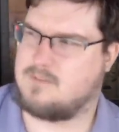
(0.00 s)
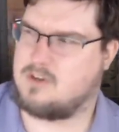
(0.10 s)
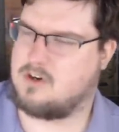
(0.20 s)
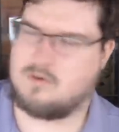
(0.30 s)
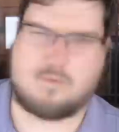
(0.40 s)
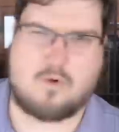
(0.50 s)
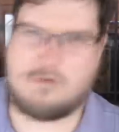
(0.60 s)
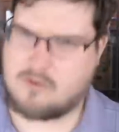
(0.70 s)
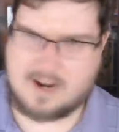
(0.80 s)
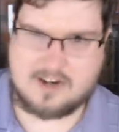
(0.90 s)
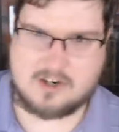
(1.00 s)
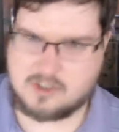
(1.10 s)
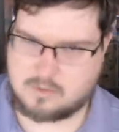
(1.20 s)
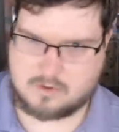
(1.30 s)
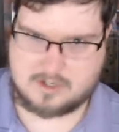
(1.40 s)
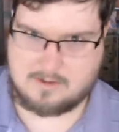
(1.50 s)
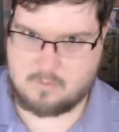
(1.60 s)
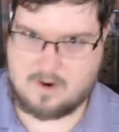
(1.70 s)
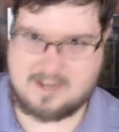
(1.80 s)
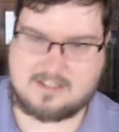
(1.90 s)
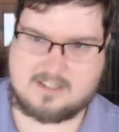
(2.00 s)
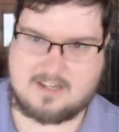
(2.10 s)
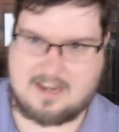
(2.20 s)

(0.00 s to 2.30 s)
their wolf riders will come west